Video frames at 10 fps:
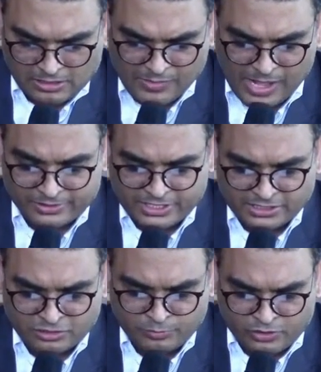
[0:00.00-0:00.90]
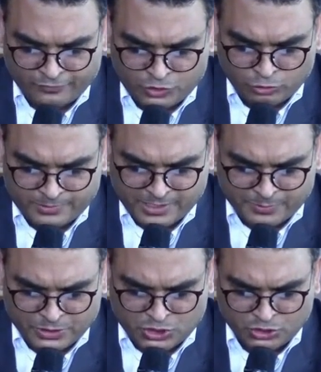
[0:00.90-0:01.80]
Bible says in the book of Job
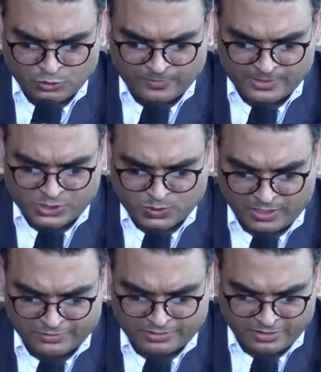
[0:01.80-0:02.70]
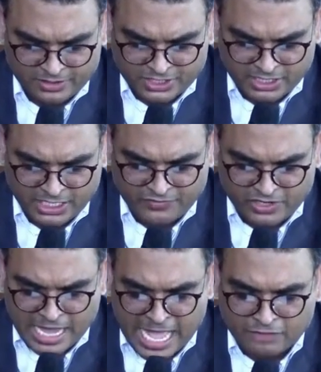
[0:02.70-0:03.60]
chapter 2 verse 12 to 13,
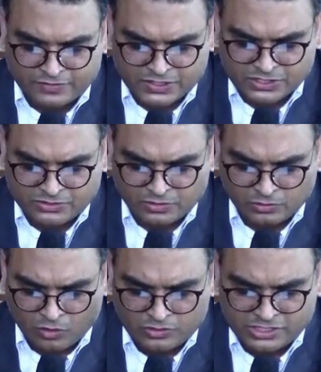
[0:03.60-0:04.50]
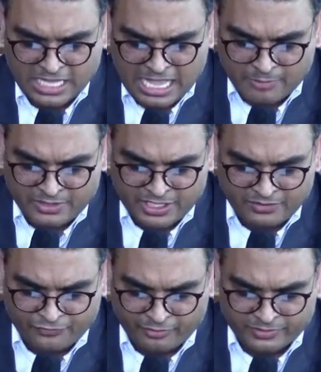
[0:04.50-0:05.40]
even now this is the Lord's, I'm reading
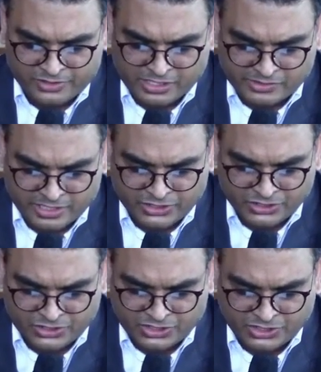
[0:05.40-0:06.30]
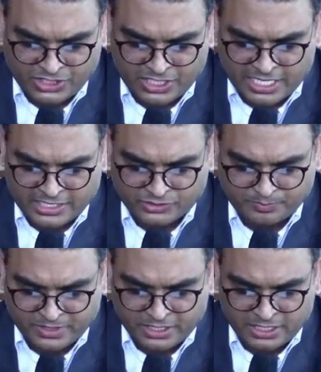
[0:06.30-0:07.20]
from the translation
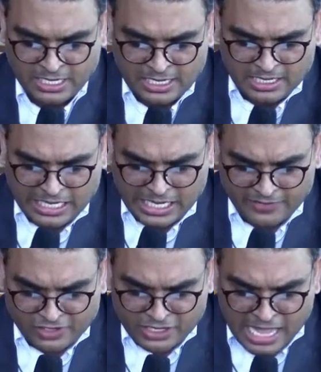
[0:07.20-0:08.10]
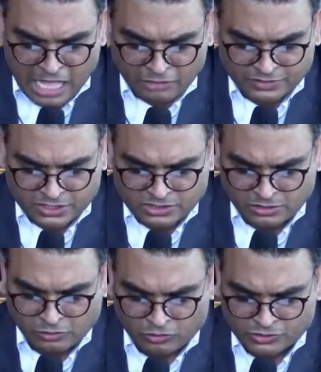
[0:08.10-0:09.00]
CSB. Even now this is
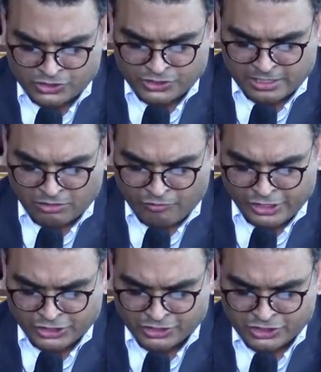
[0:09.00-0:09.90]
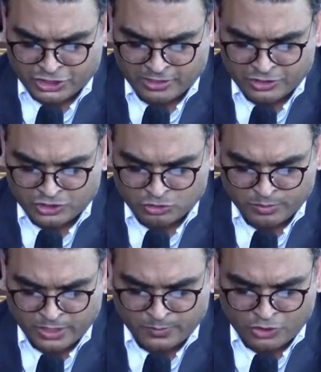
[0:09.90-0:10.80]
the Lord's declaration, turn to
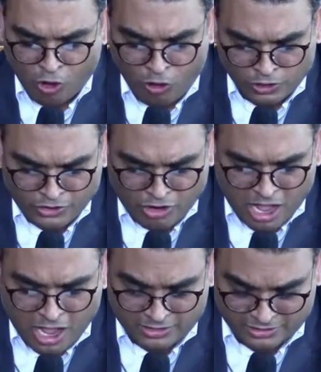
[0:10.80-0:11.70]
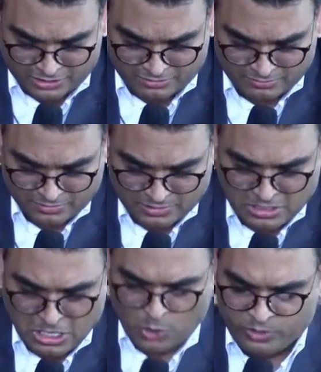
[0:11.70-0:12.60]
me with all your heart,
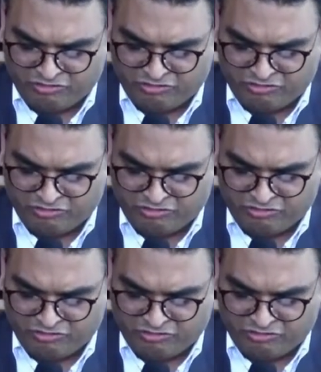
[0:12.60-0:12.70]
with